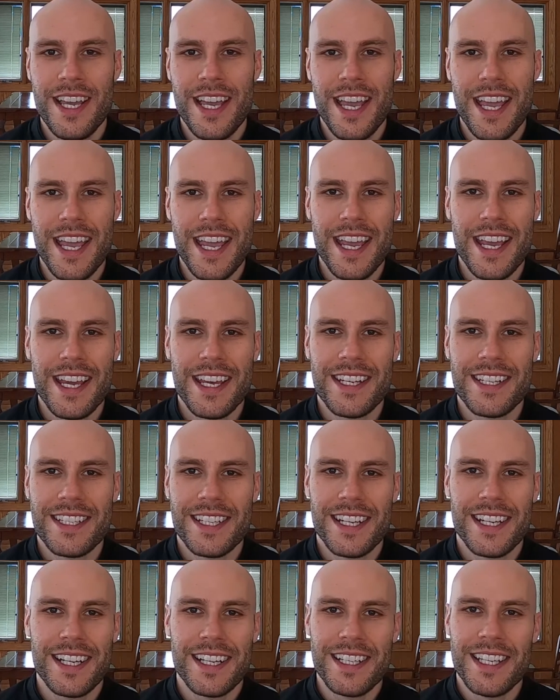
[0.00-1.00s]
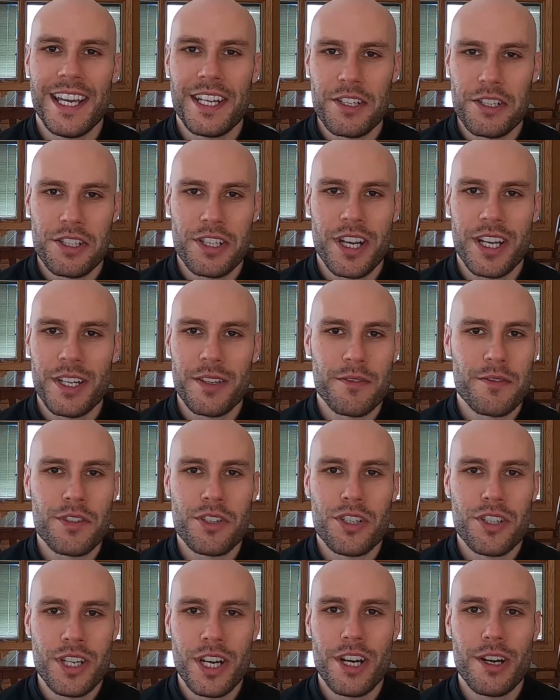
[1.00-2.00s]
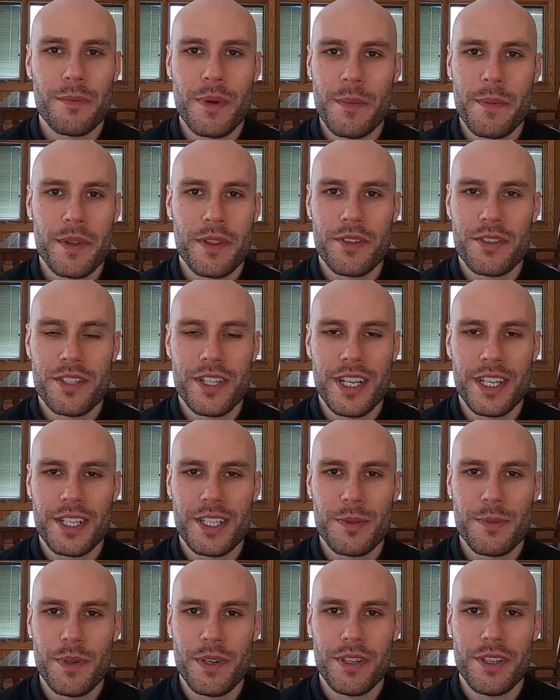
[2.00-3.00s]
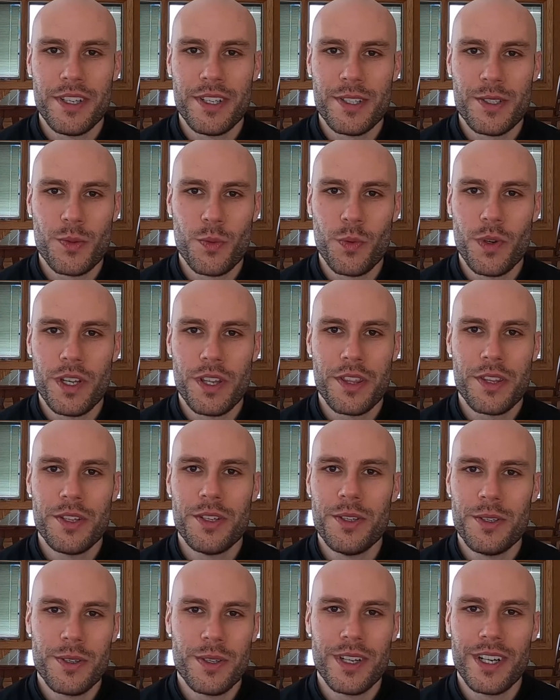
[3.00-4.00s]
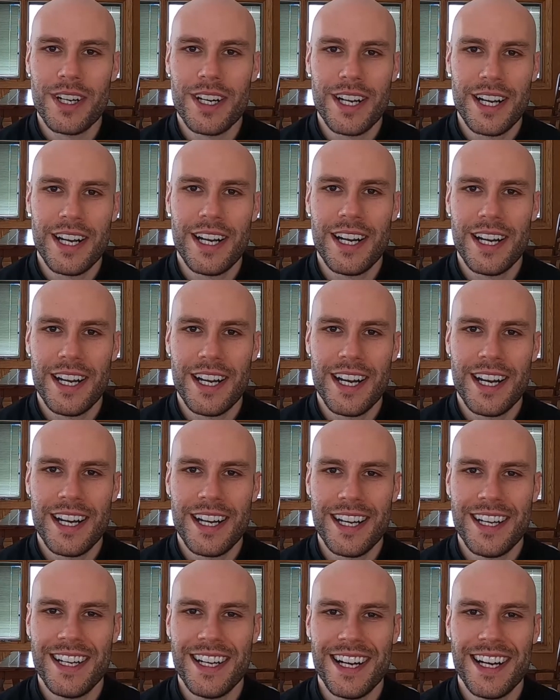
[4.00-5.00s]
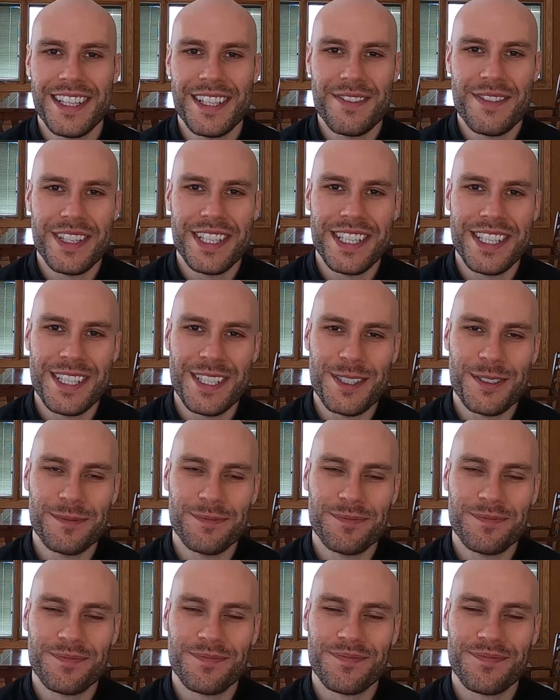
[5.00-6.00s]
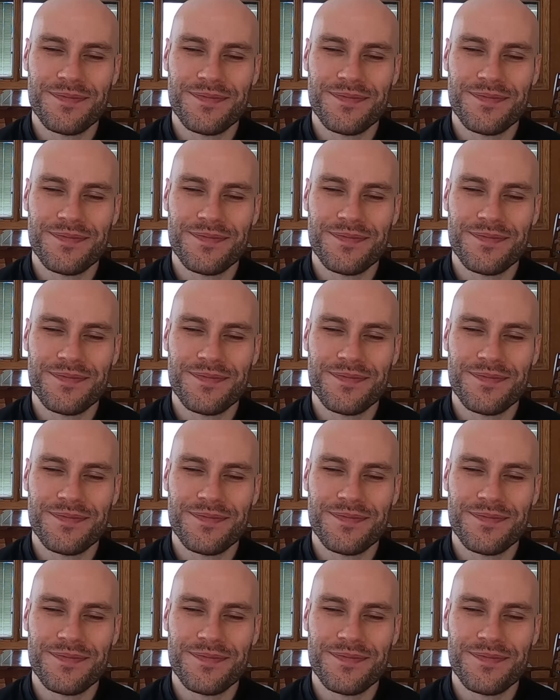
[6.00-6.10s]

And yeah, just kind of share my Mother's Day experience with you on the video.